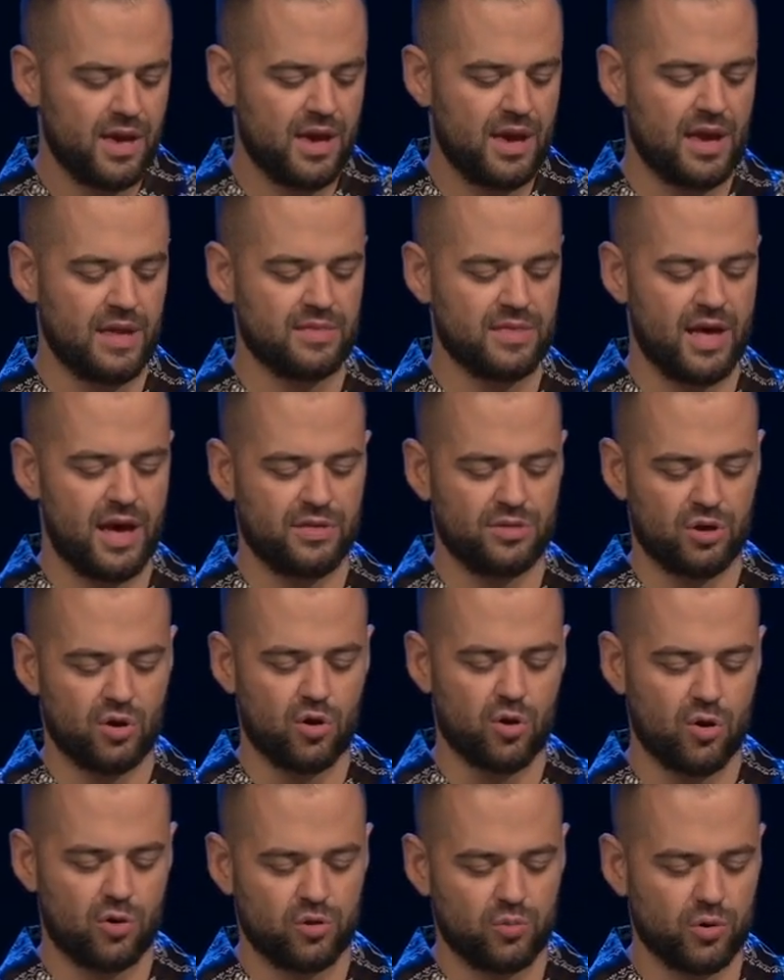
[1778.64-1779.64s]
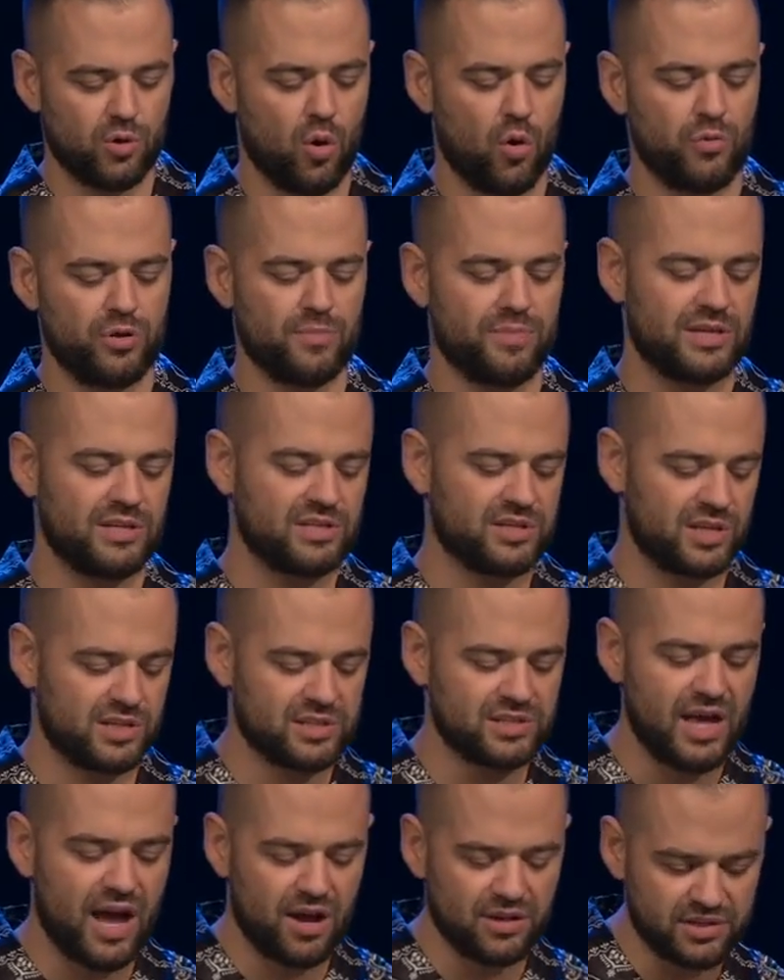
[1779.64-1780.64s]
and that the earth would only be six
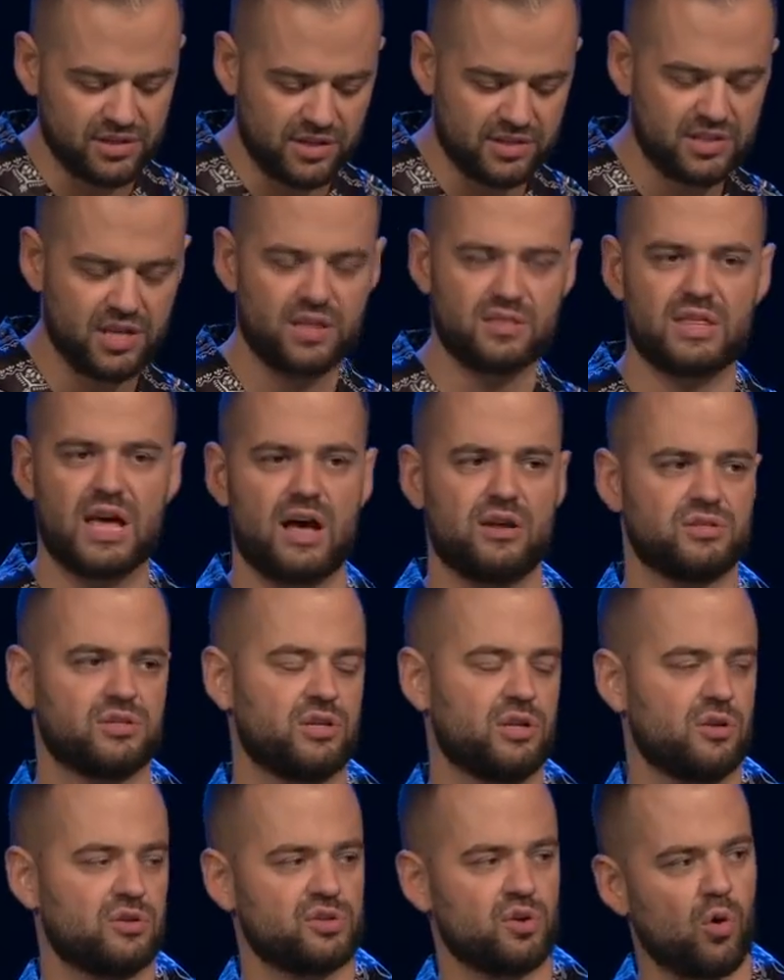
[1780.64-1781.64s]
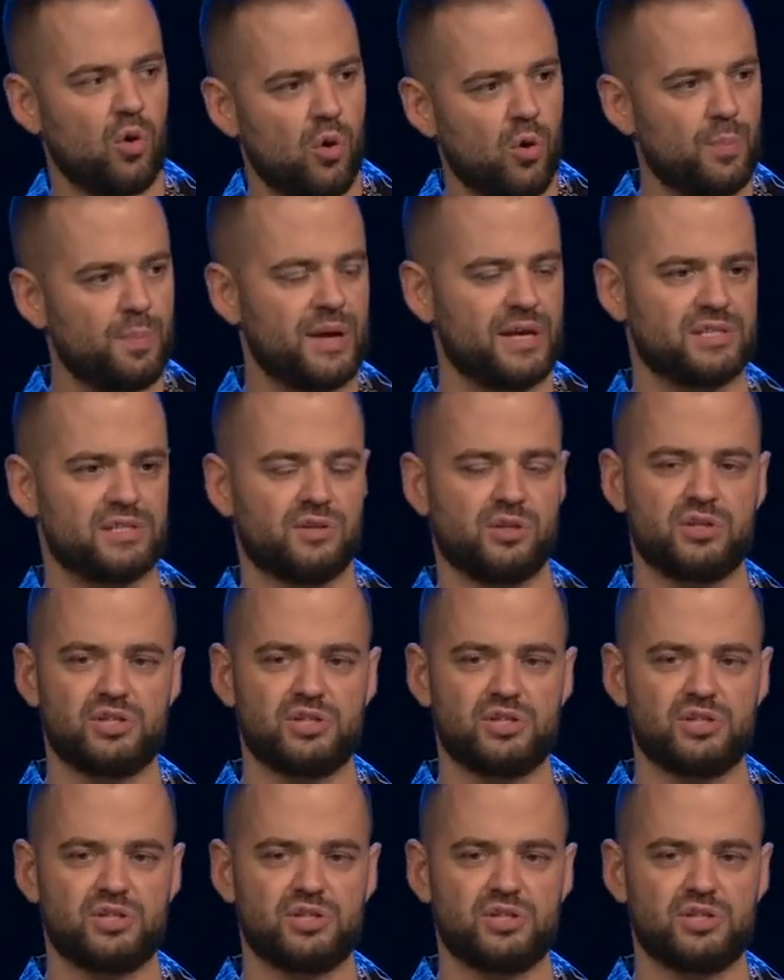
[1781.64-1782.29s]
thousand to ten thousand years old based on the